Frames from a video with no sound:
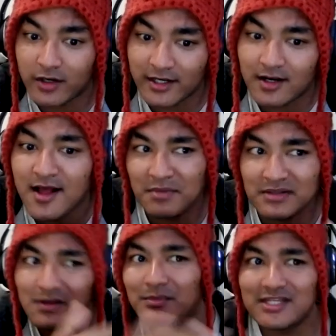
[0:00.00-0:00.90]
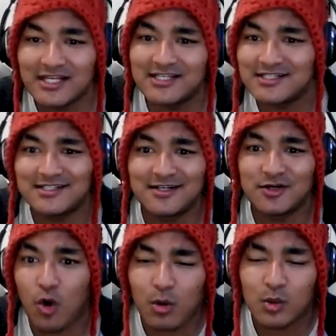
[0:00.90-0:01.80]
done it, but maybe they did it in a
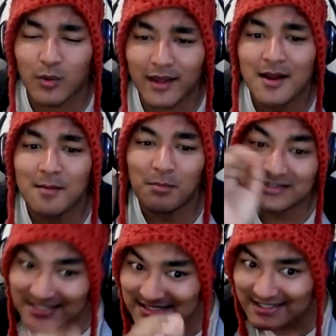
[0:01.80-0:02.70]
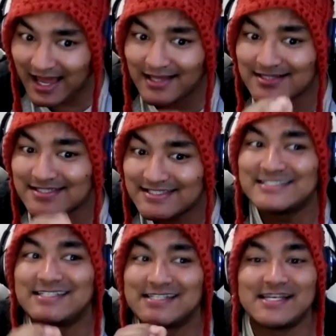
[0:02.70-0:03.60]
normal way. But this guy, he
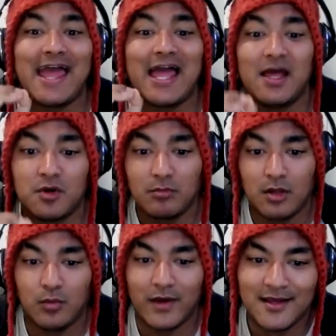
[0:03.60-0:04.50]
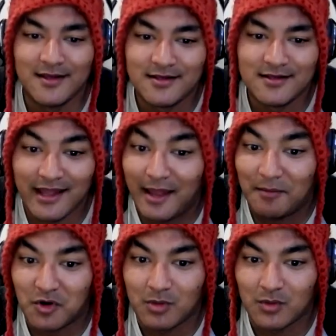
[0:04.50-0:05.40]
did it in an abnormal way.
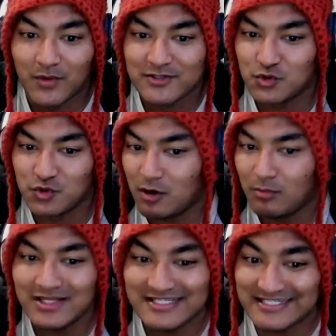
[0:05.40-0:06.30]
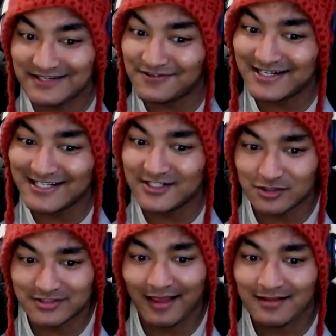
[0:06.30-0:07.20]
Abnormal way. So normal is definitely
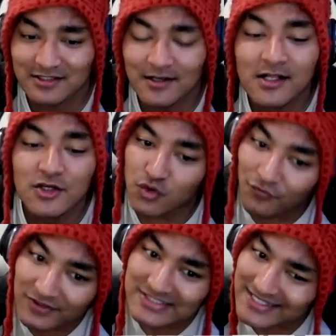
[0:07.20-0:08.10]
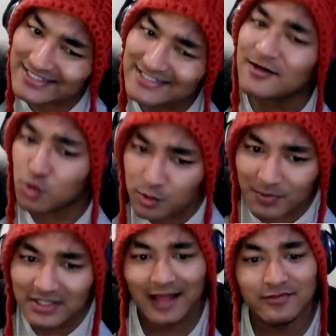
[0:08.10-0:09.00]
not the answer. Sophisticated could
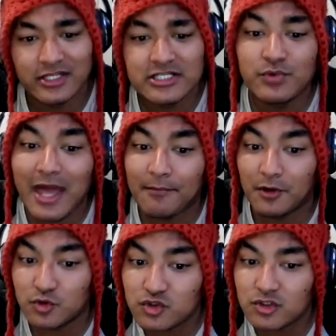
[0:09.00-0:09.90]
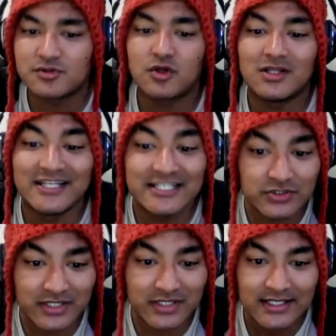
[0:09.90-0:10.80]
be, and we have another option called
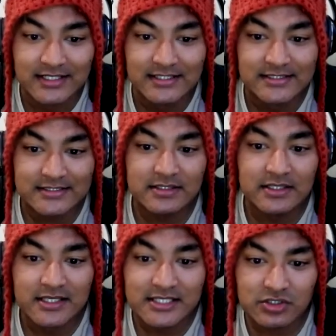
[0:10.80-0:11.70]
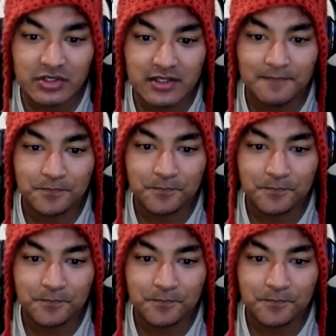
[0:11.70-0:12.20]
historic. See, historic.